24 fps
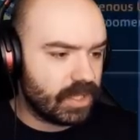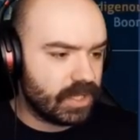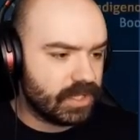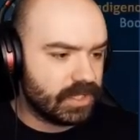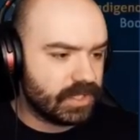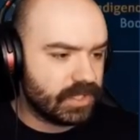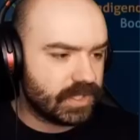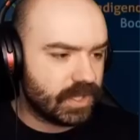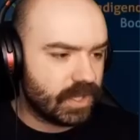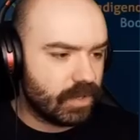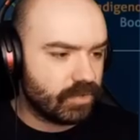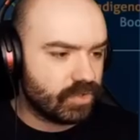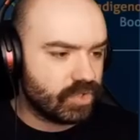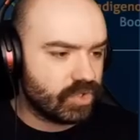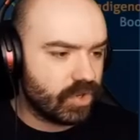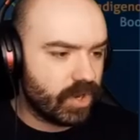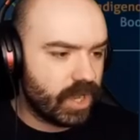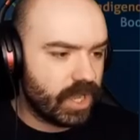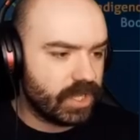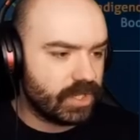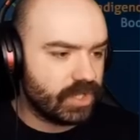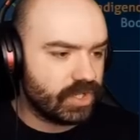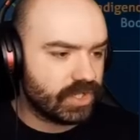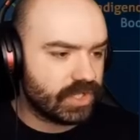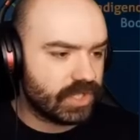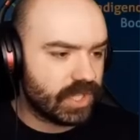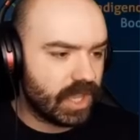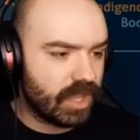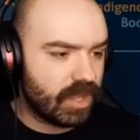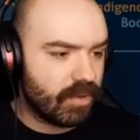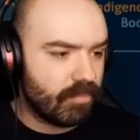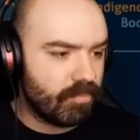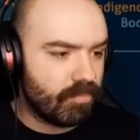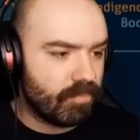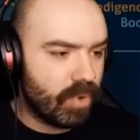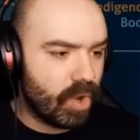is I'll try and just
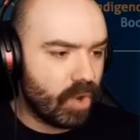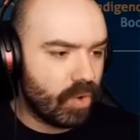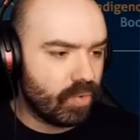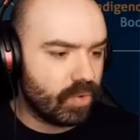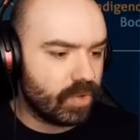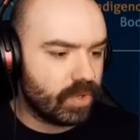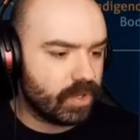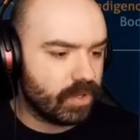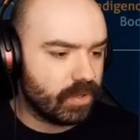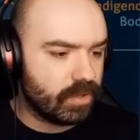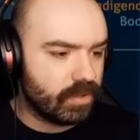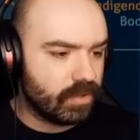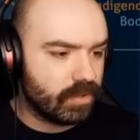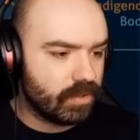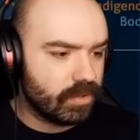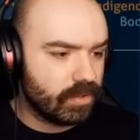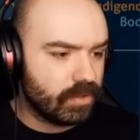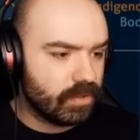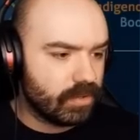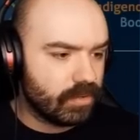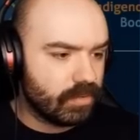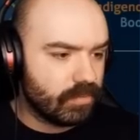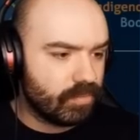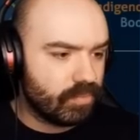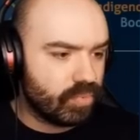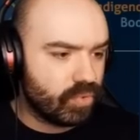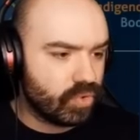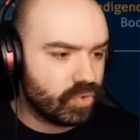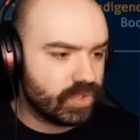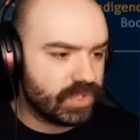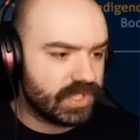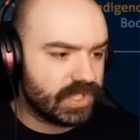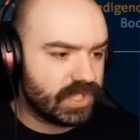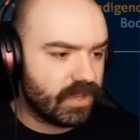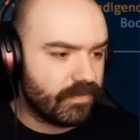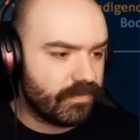like bulk
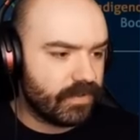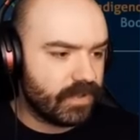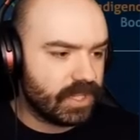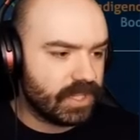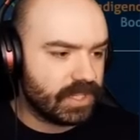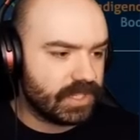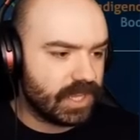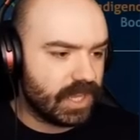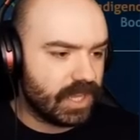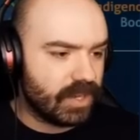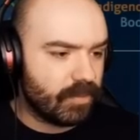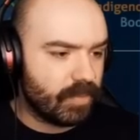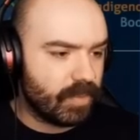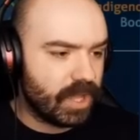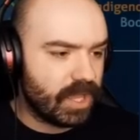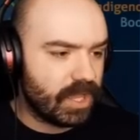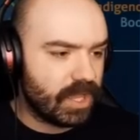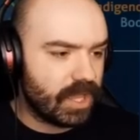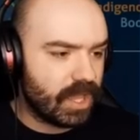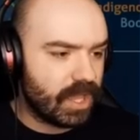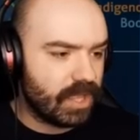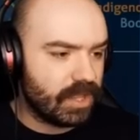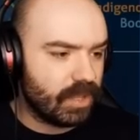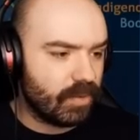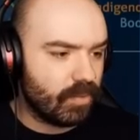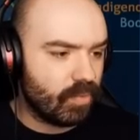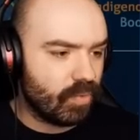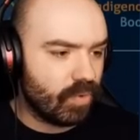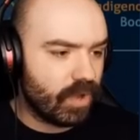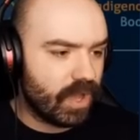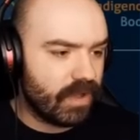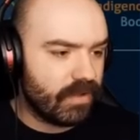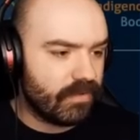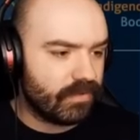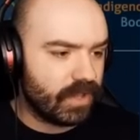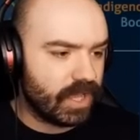put stuff in the databank and then
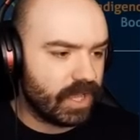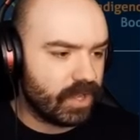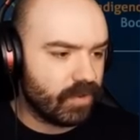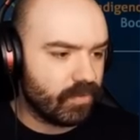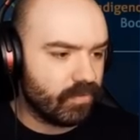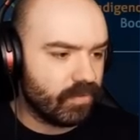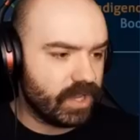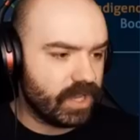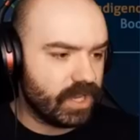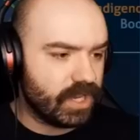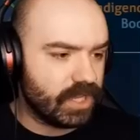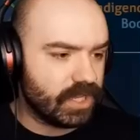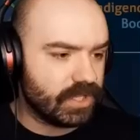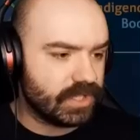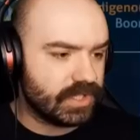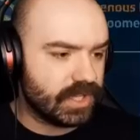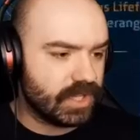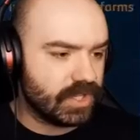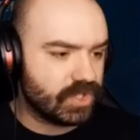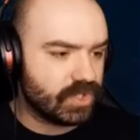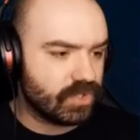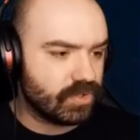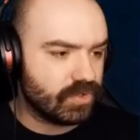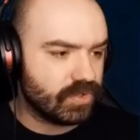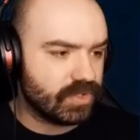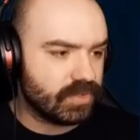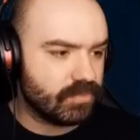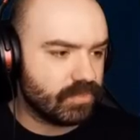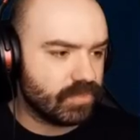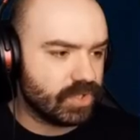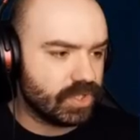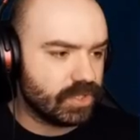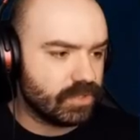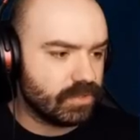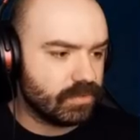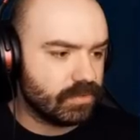we'll have like a reading session or some
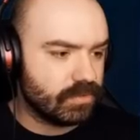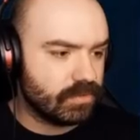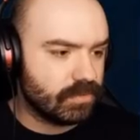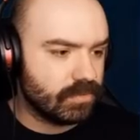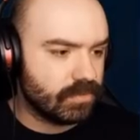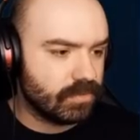shit.